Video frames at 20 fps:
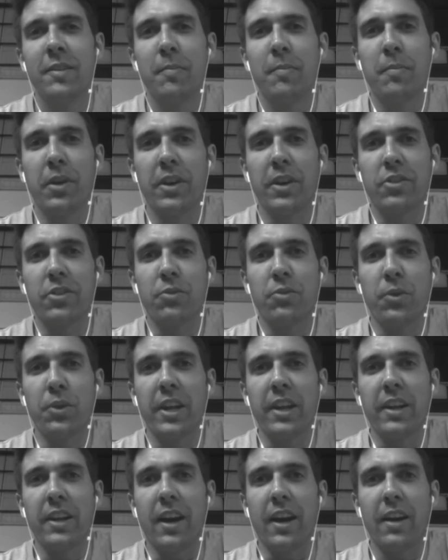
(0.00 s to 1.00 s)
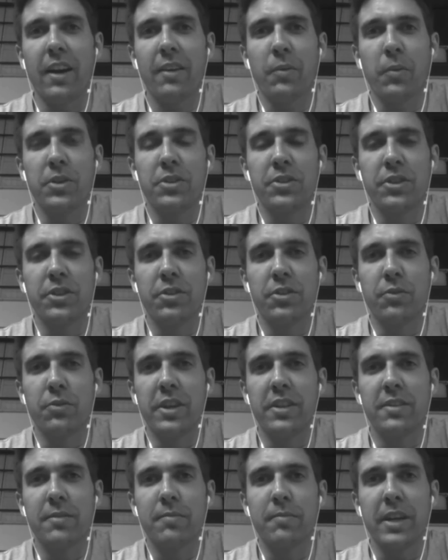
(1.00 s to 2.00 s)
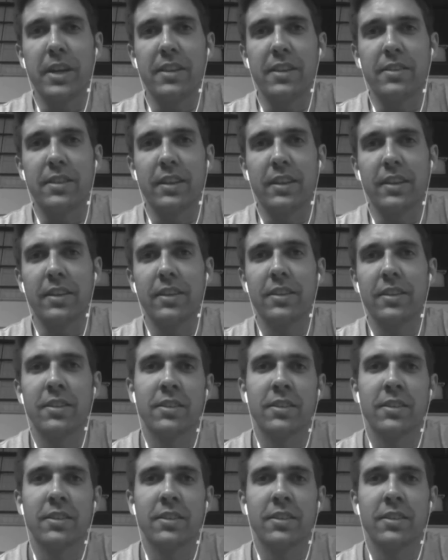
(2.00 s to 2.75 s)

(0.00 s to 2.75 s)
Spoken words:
but it's really not once you just read some basic